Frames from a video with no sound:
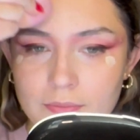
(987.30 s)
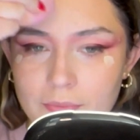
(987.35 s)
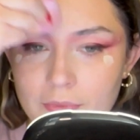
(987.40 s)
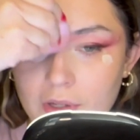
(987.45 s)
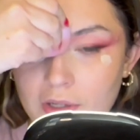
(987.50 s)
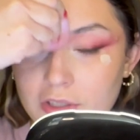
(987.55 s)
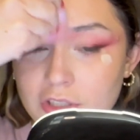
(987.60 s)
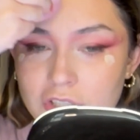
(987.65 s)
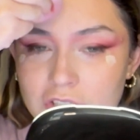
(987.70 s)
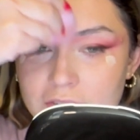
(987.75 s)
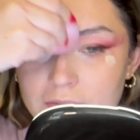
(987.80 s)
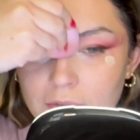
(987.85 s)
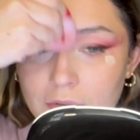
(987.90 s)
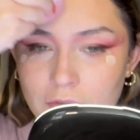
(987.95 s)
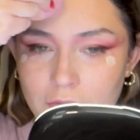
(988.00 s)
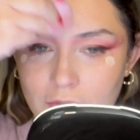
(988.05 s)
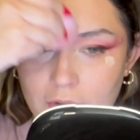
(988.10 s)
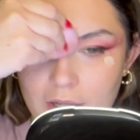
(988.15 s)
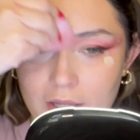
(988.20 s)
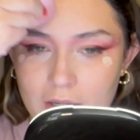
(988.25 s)
And just for
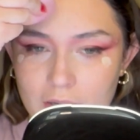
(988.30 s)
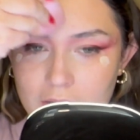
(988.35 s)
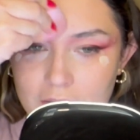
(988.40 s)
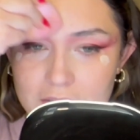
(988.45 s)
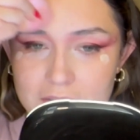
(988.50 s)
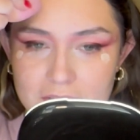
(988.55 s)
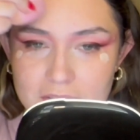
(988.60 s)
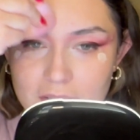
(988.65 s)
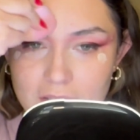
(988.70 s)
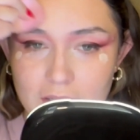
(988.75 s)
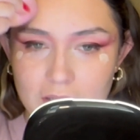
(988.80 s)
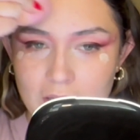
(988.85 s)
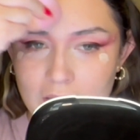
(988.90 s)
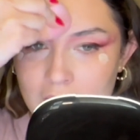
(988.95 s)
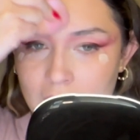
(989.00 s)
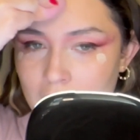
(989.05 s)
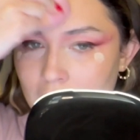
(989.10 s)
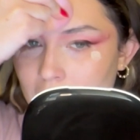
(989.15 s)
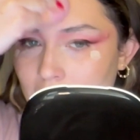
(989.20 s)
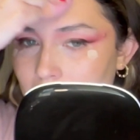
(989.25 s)
fun, honestly,
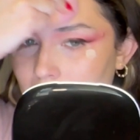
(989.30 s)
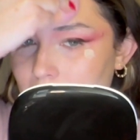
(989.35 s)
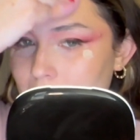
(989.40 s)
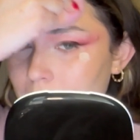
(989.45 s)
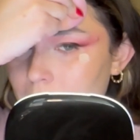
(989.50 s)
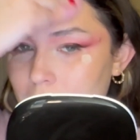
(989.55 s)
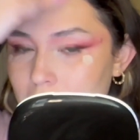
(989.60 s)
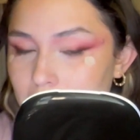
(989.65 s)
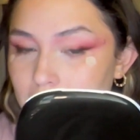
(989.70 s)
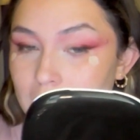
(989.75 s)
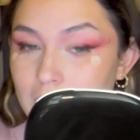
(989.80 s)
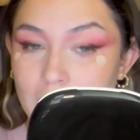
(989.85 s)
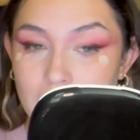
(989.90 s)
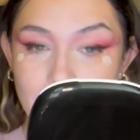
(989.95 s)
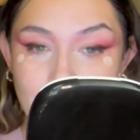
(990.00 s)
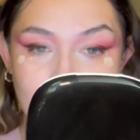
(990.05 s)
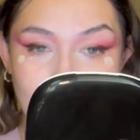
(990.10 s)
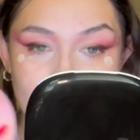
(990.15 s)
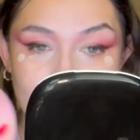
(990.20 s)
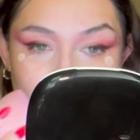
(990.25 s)
I want to get
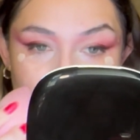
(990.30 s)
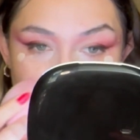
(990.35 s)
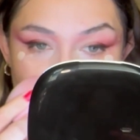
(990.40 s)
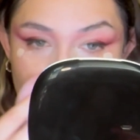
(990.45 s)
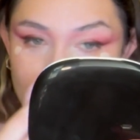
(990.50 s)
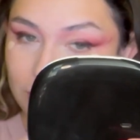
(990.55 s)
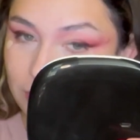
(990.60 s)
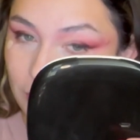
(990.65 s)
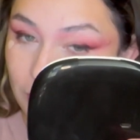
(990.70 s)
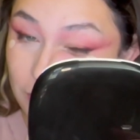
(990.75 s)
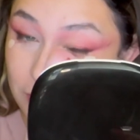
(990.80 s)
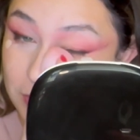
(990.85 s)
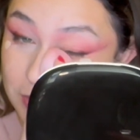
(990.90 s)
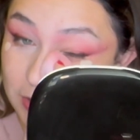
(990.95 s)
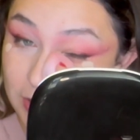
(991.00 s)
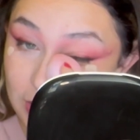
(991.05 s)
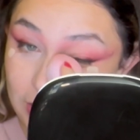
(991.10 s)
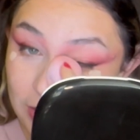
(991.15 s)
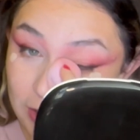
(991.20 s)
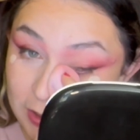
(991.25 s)
back into
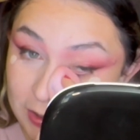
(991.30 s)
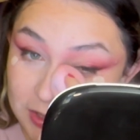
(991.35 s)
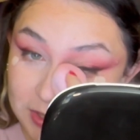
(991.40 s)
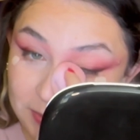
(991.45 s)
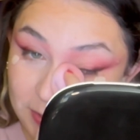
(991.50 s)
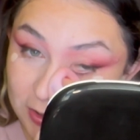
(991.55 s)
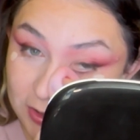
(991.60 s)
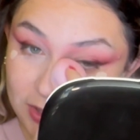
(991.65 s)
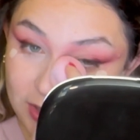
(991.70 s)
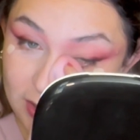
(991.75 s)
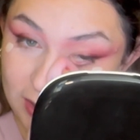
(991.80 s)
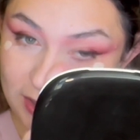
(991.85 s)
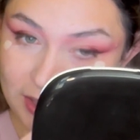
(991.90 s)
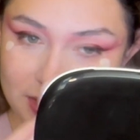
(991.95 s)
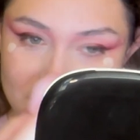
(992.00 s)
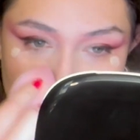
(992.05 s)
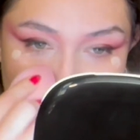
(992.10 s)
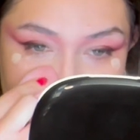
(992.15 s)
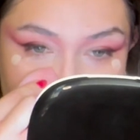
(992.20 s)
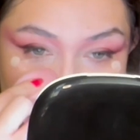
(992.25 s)
posting, especially like
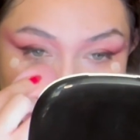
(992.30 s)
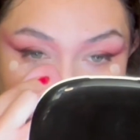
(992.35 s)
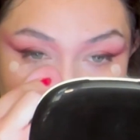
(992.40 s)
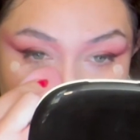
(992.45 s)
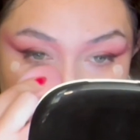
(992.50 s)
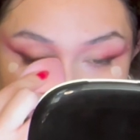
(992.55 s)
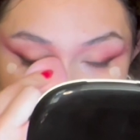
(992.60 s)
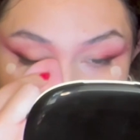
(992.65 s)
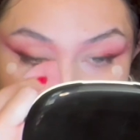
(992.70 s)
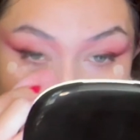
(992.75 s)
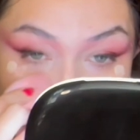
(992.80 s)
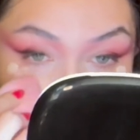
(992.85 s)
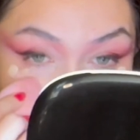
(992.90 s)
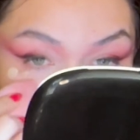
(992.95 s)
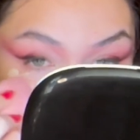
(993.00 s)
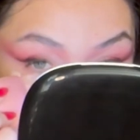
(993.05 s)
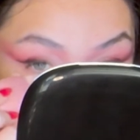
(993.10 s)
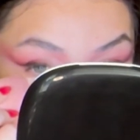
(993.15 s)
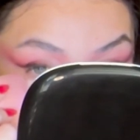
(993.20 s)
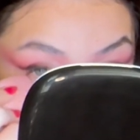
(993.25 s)
seasonally. It's
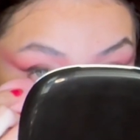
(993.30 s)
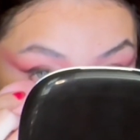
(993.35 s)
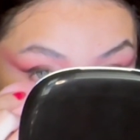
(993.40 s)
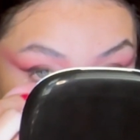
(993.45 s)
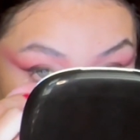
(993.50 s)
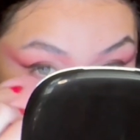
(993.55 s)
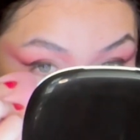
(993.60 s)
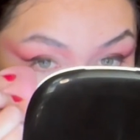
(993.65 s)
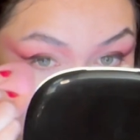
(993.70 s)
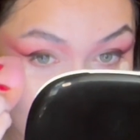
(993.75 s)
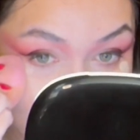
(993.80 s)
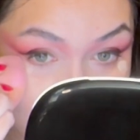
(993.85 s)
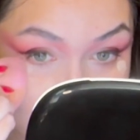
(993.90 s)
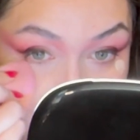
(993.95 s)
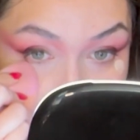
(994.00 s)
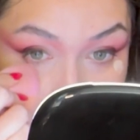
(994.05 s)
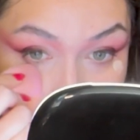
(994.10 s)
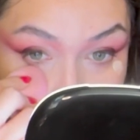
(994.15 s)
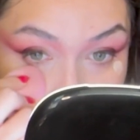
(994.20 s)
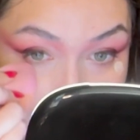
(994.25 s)
like the perfect
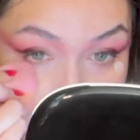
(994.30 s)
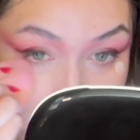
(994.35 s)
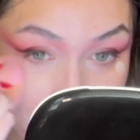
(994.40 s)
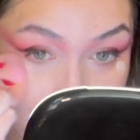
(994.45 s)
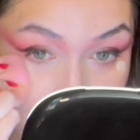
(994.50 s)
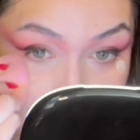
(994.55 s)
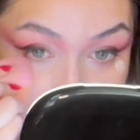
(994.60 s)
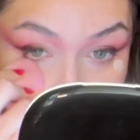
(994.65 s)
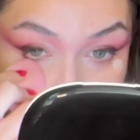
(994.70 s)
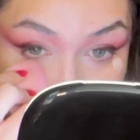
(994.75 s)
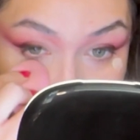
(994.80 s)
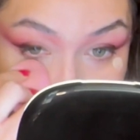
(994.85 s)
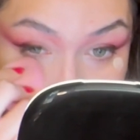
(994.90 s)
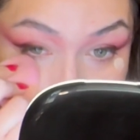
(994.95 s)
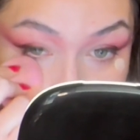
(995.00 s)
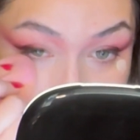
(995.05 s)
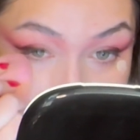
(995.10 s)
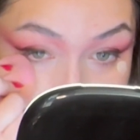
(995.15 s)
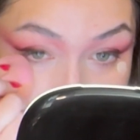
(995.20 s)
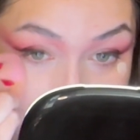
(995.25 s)
opportunity. Like, you know,
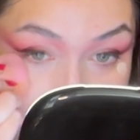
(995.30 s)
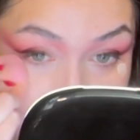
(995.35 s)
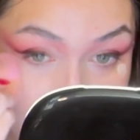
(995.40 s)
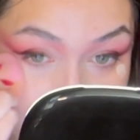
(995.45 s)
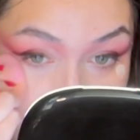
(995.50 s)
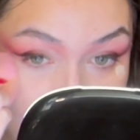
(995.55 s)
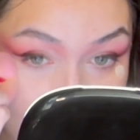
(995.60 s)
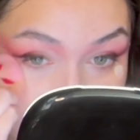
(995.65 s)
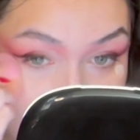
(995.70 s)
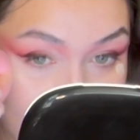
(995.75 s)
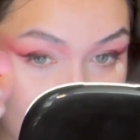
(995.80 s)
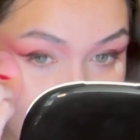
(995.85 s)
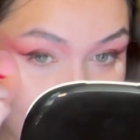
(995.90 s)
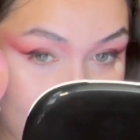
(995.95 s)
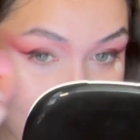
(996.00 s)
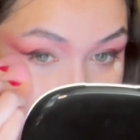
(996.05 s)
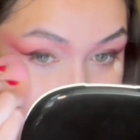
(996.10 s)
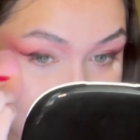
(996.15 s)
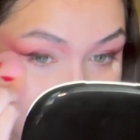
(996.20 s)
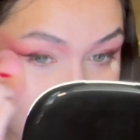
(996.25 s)

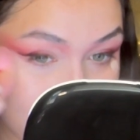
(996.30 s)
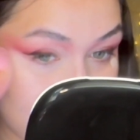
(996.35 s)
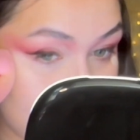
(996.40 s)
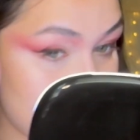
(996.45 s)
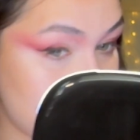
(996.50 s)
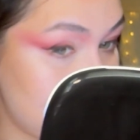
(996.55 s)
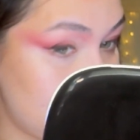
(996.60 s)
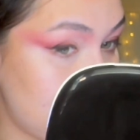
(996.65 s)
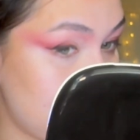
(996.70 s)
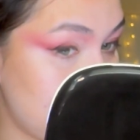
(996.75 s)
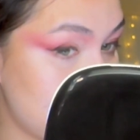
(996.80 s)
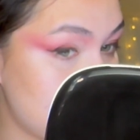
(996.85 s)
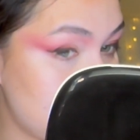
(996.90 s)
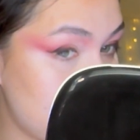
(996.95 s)
Valentine's Day is a